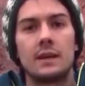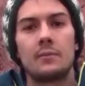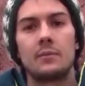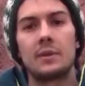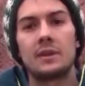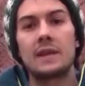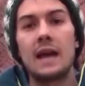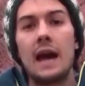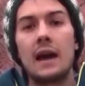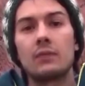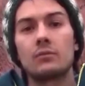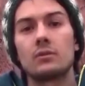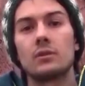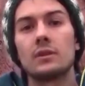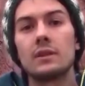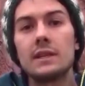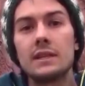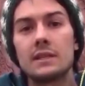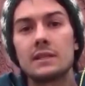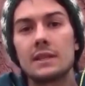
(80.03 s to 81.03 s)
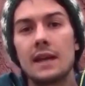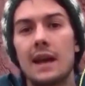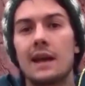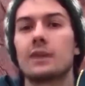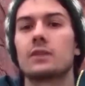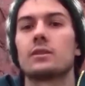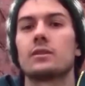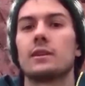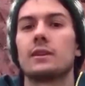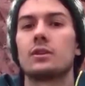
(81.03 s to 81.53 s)
but that release
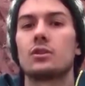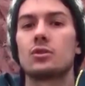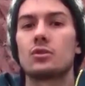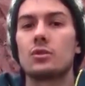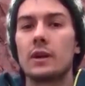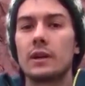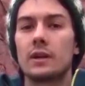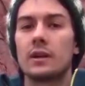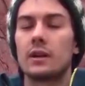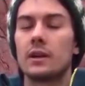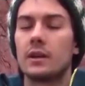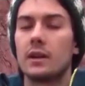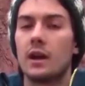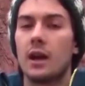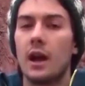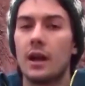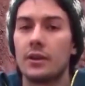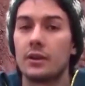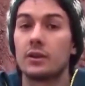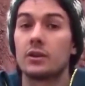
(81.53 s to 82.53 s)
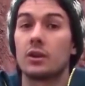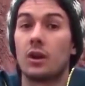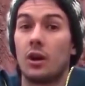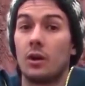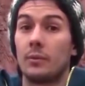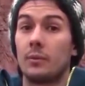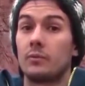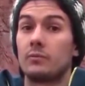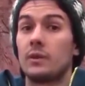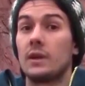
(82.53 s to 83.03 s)
actually triggered other
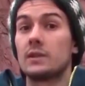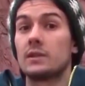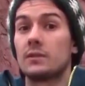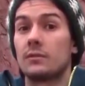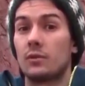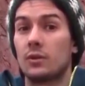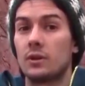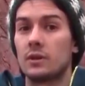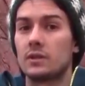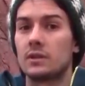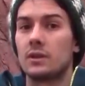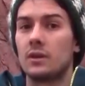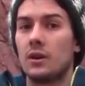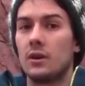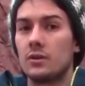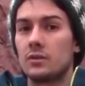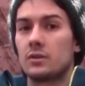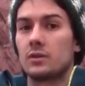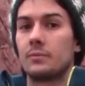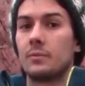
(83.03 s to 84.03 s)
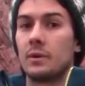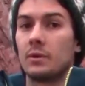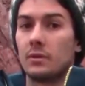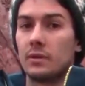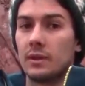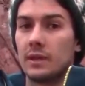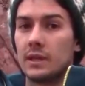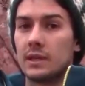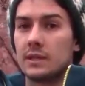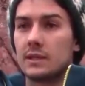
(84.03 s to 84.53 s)
carbon reservoirs to also be
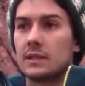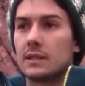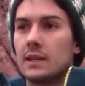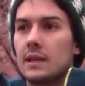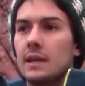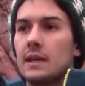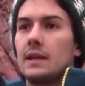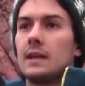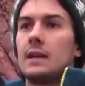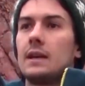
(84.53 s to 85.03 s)
released.